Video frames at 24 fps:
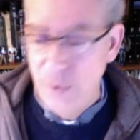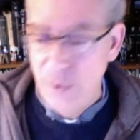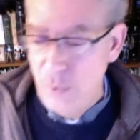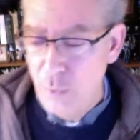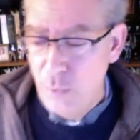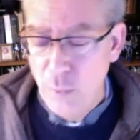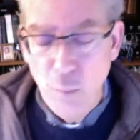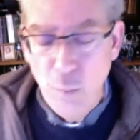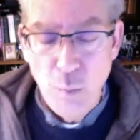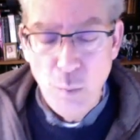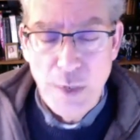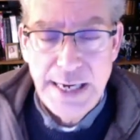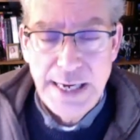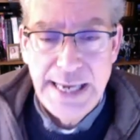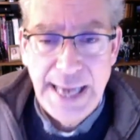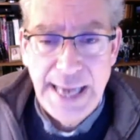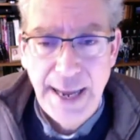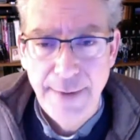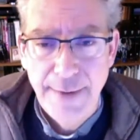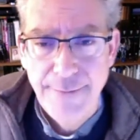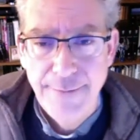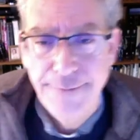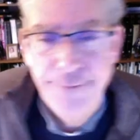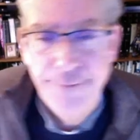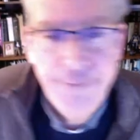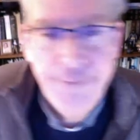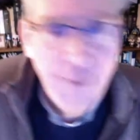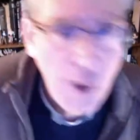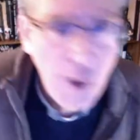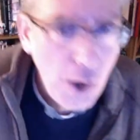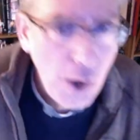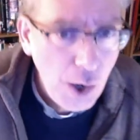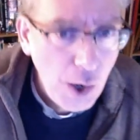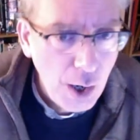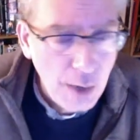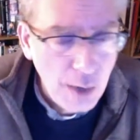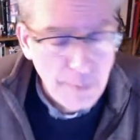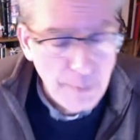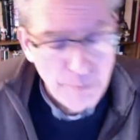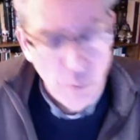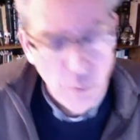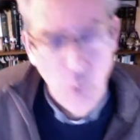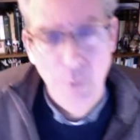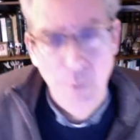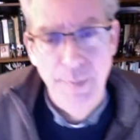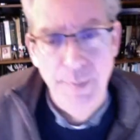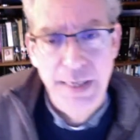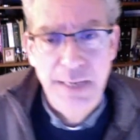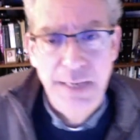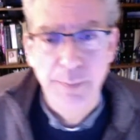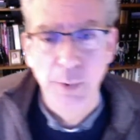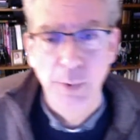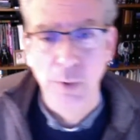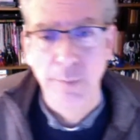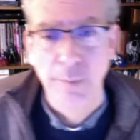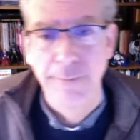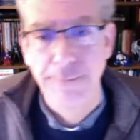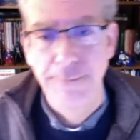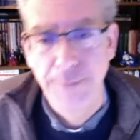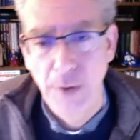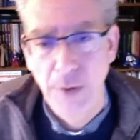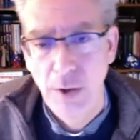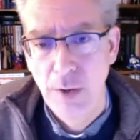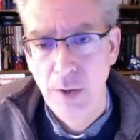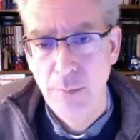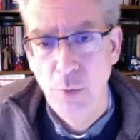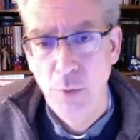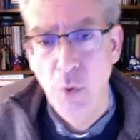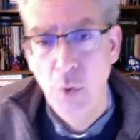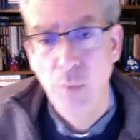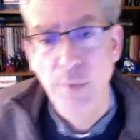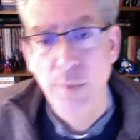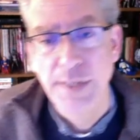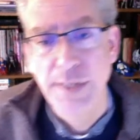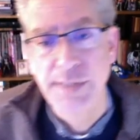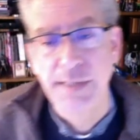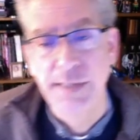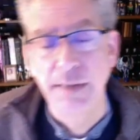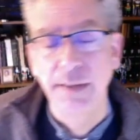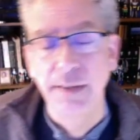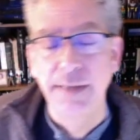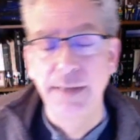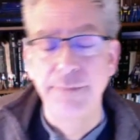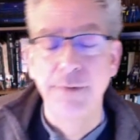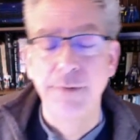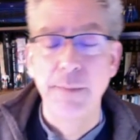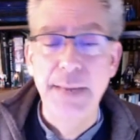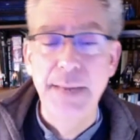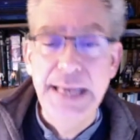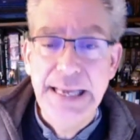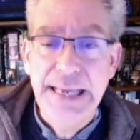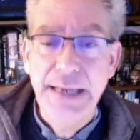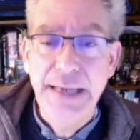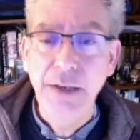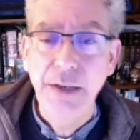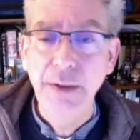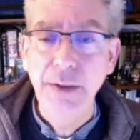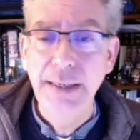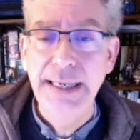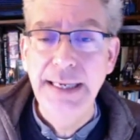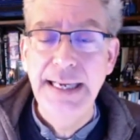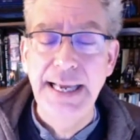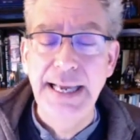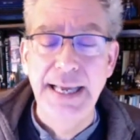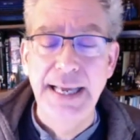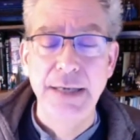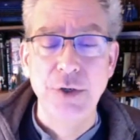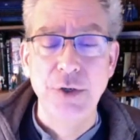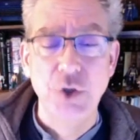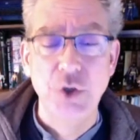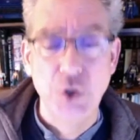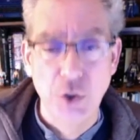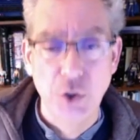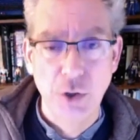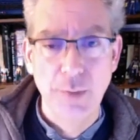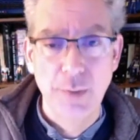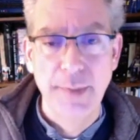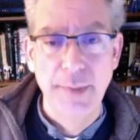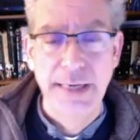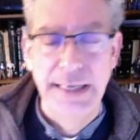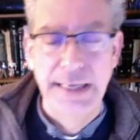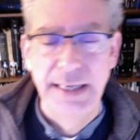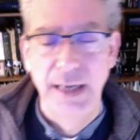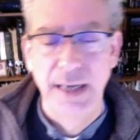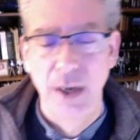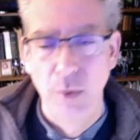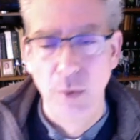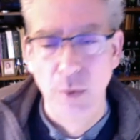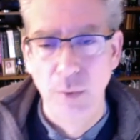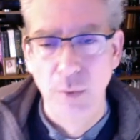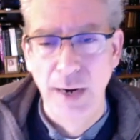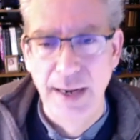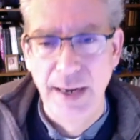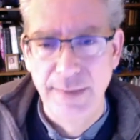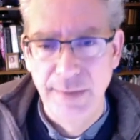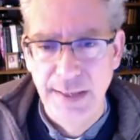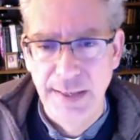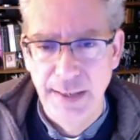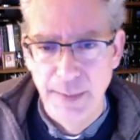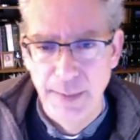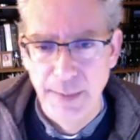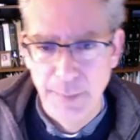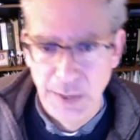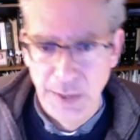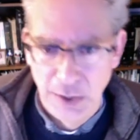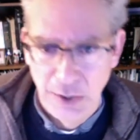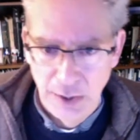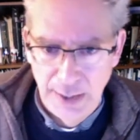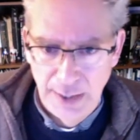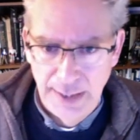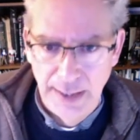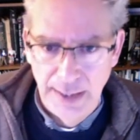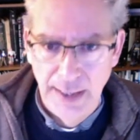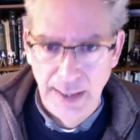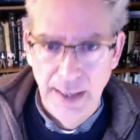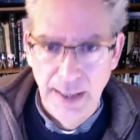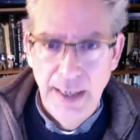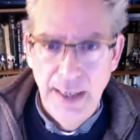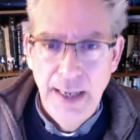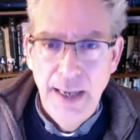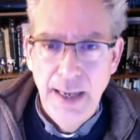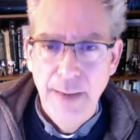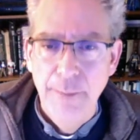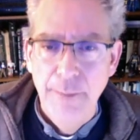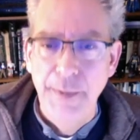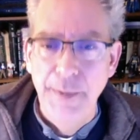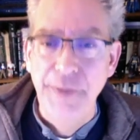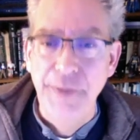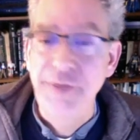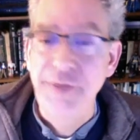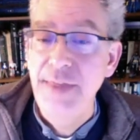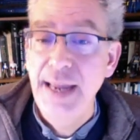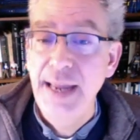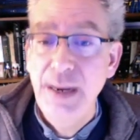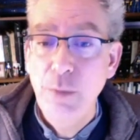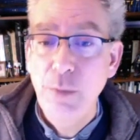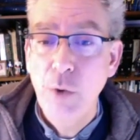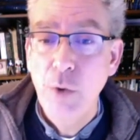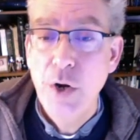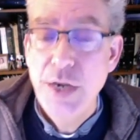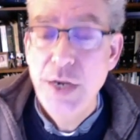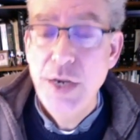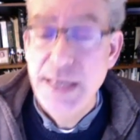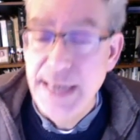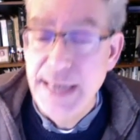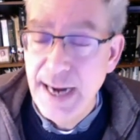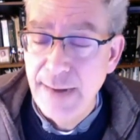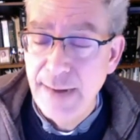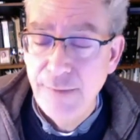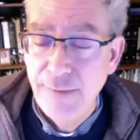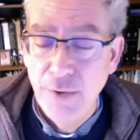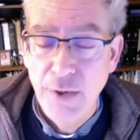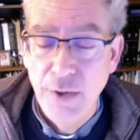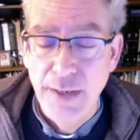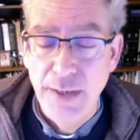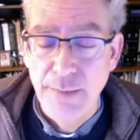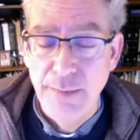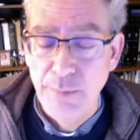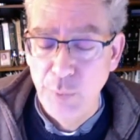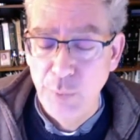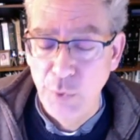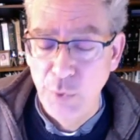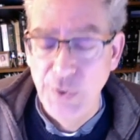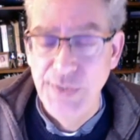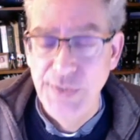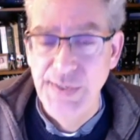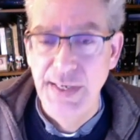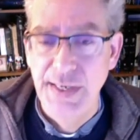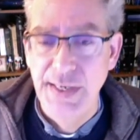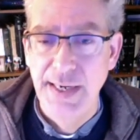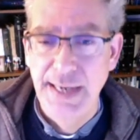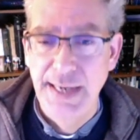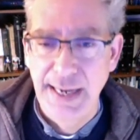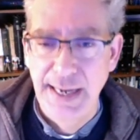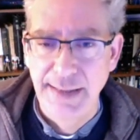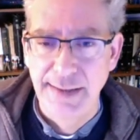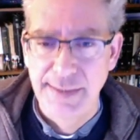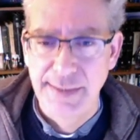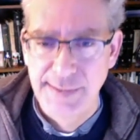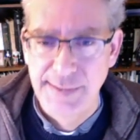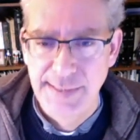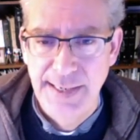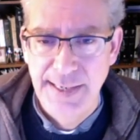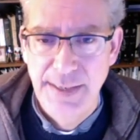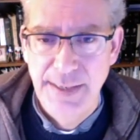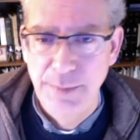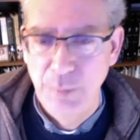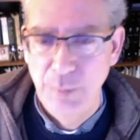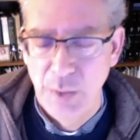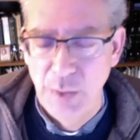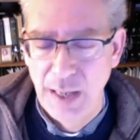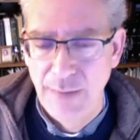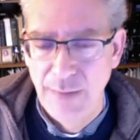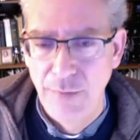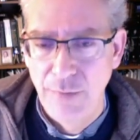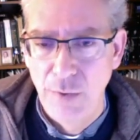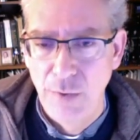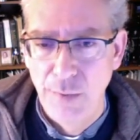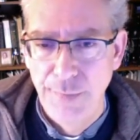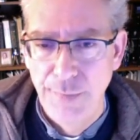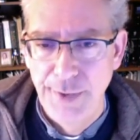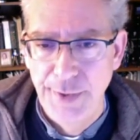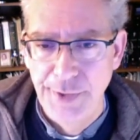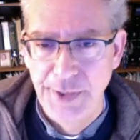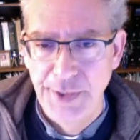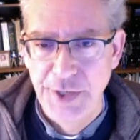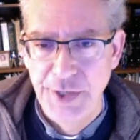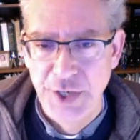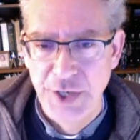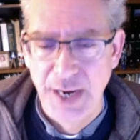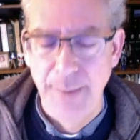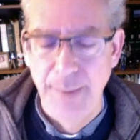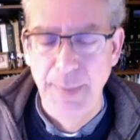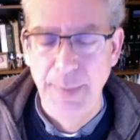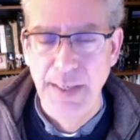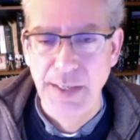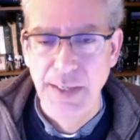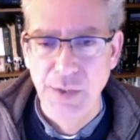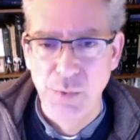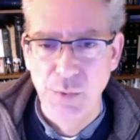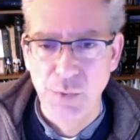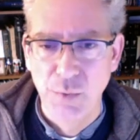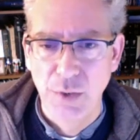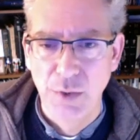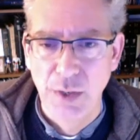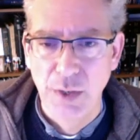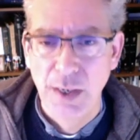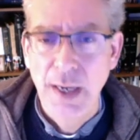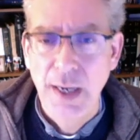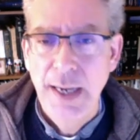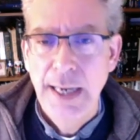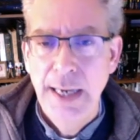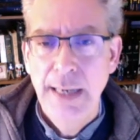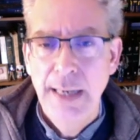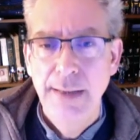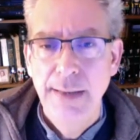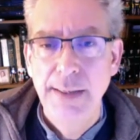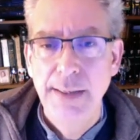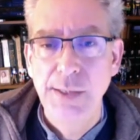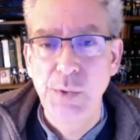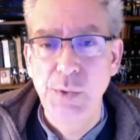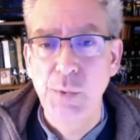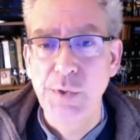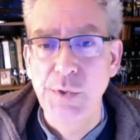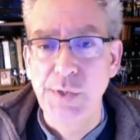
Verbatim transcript: we had far more people, far more recently from Italy and Germany arriving in America, but they were never imprisoned at the same level that the Japanese were. This was